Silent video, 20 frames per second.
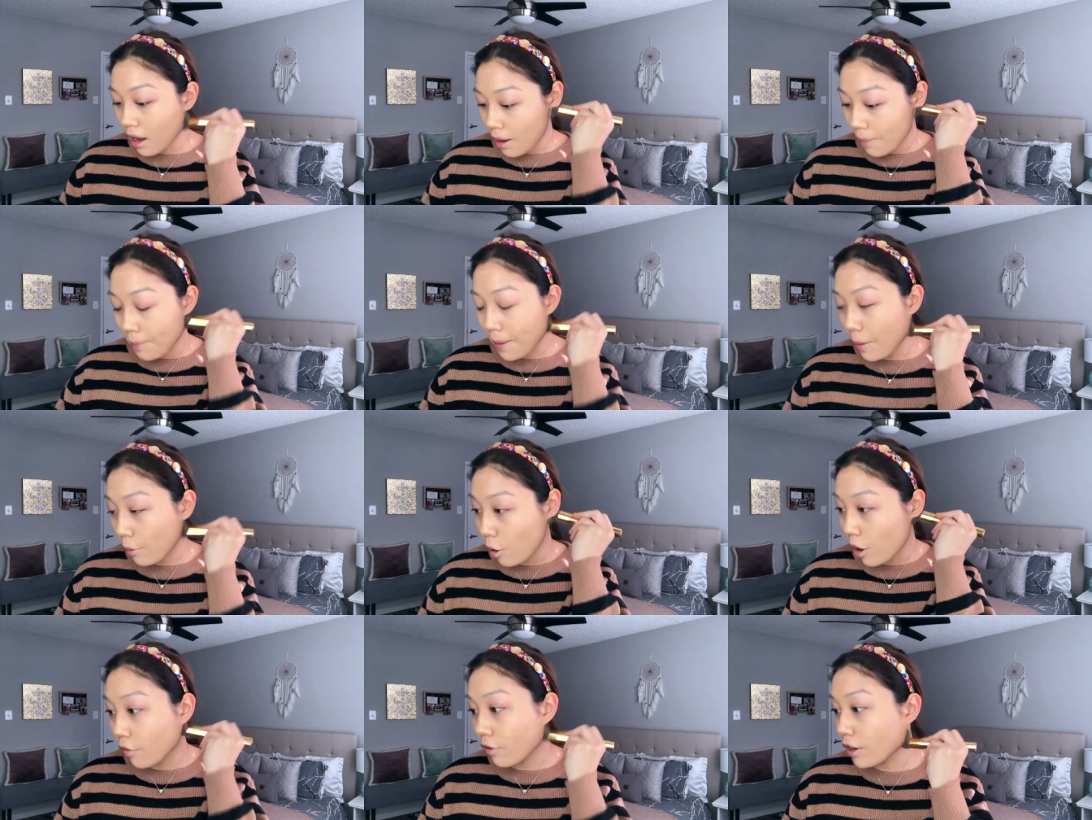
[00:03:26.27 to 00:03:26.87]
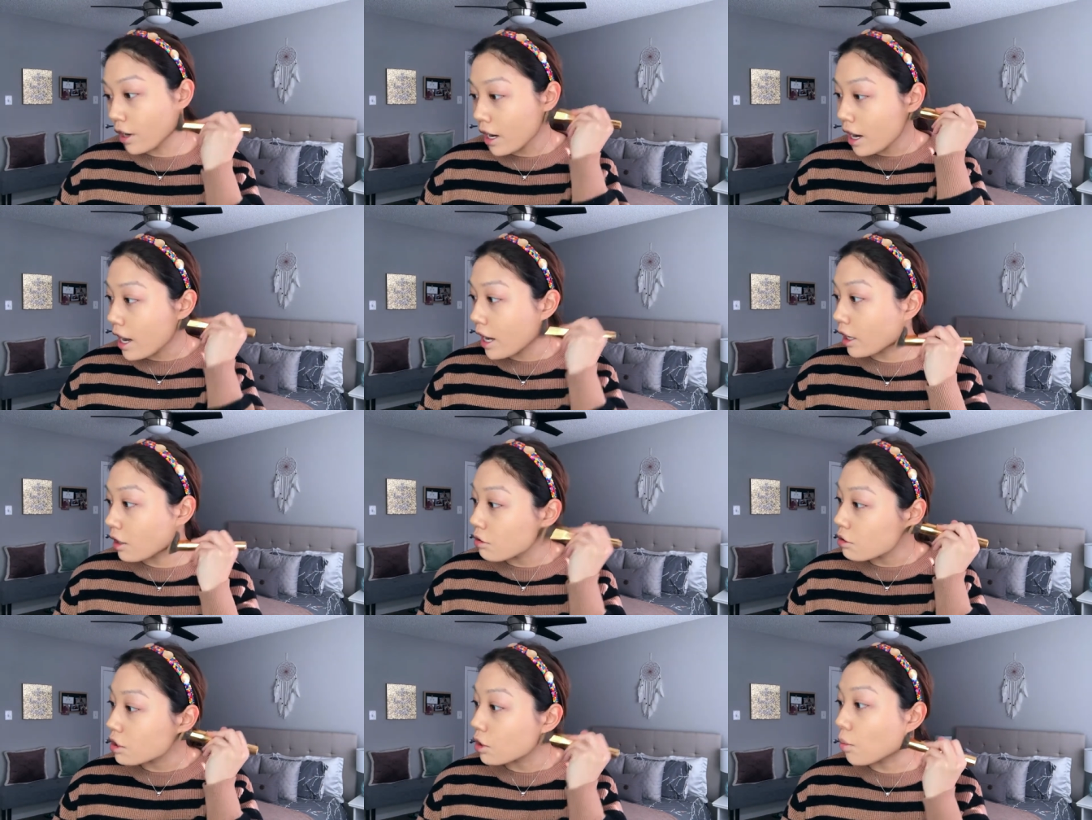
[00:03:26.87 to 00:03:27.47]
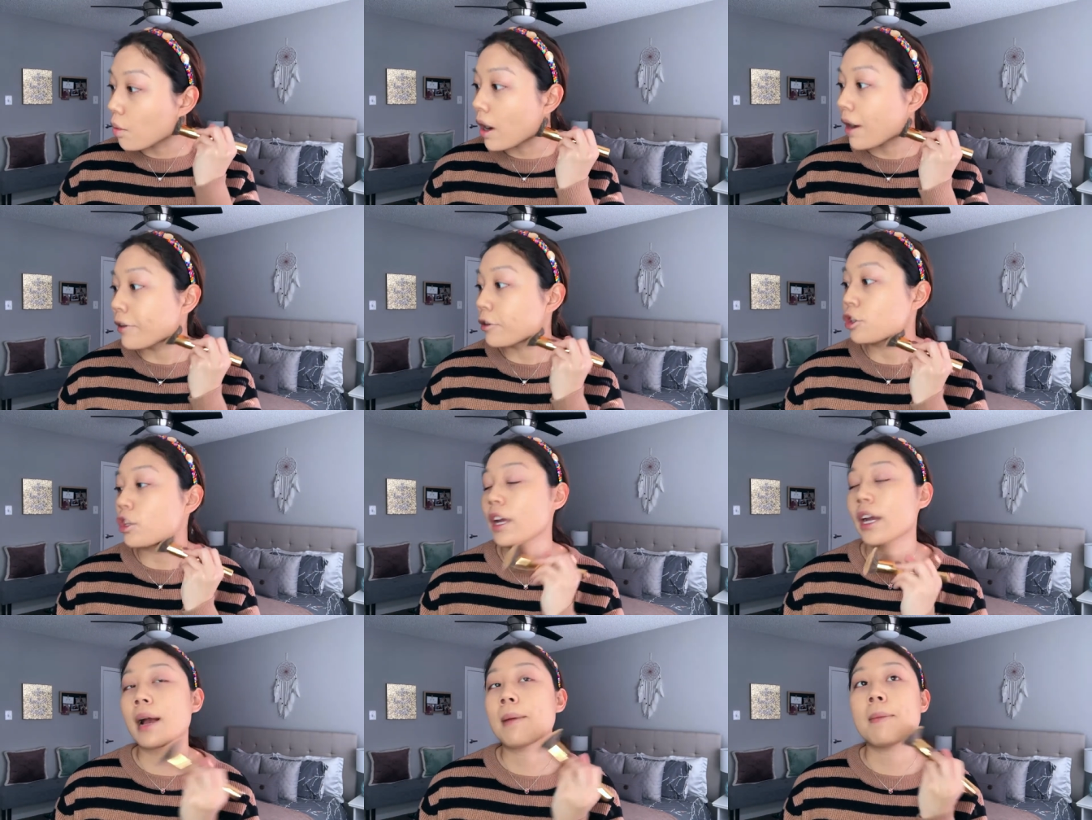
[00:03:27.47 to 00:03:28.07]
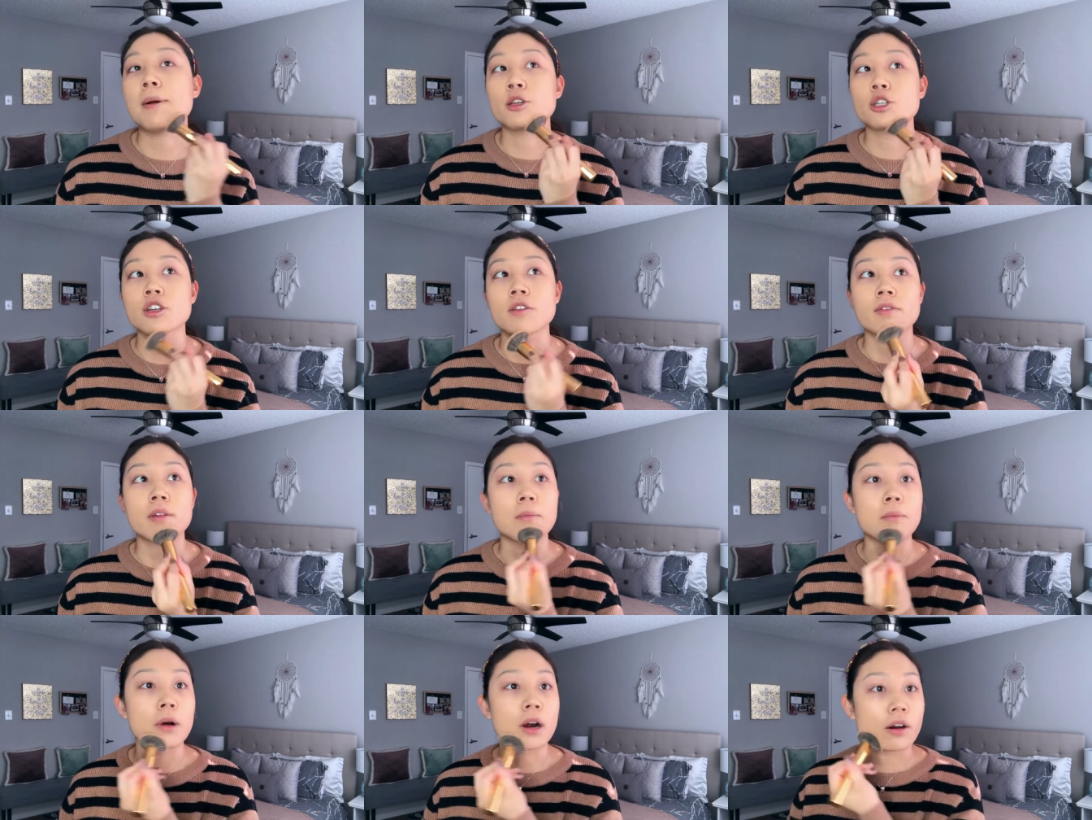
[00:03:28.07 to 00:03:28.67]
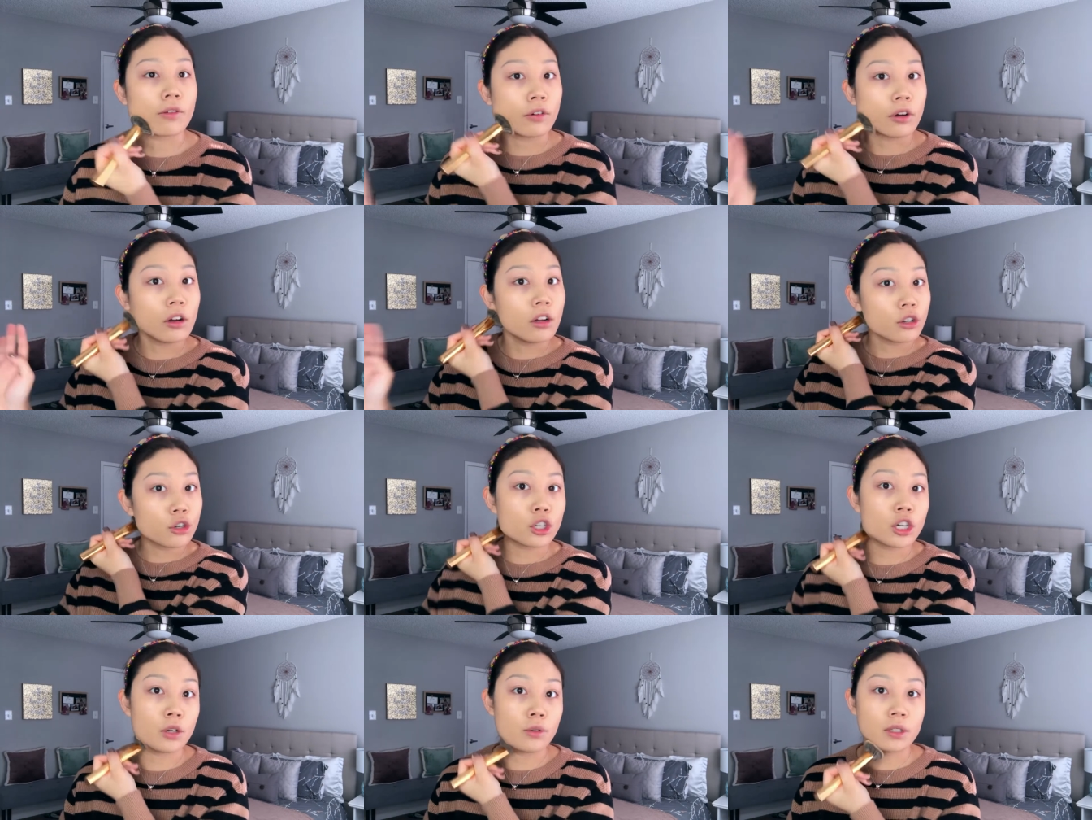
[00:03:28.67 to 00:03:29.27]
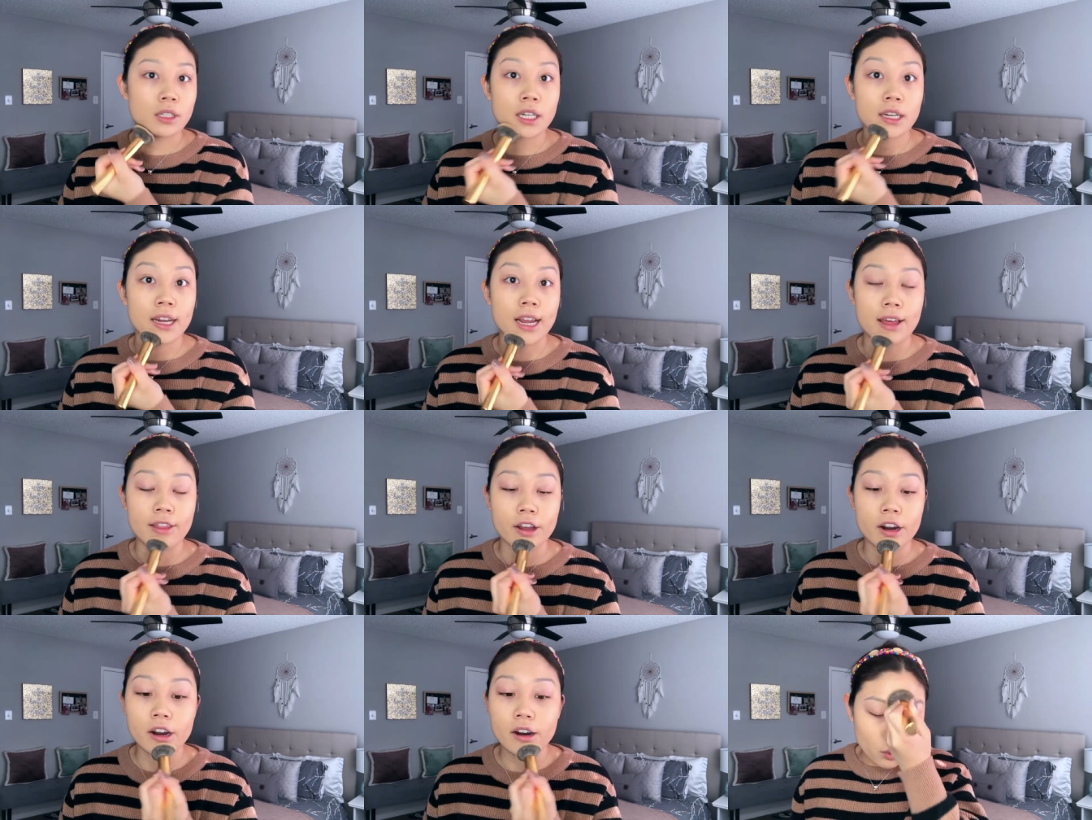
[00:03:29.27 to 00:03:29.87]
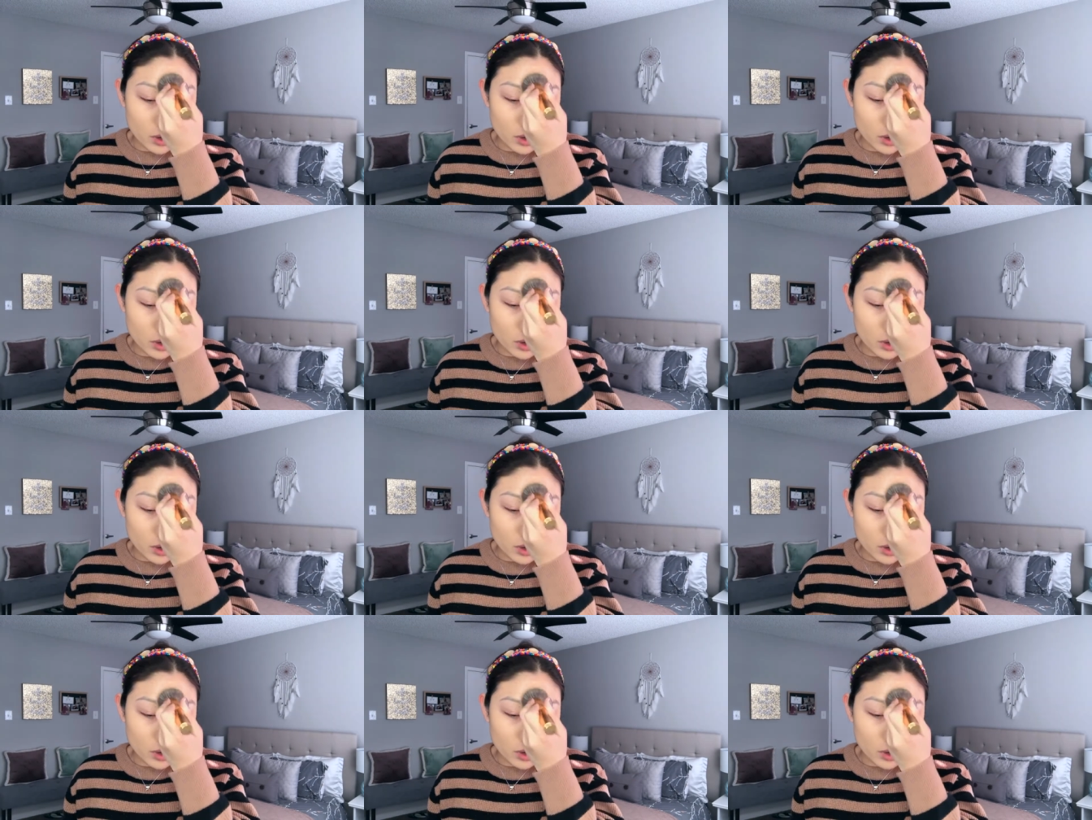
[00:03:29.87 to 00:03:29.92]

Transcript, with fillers: my boyfriend and I used to watch like a bunch of the Marvel shows together.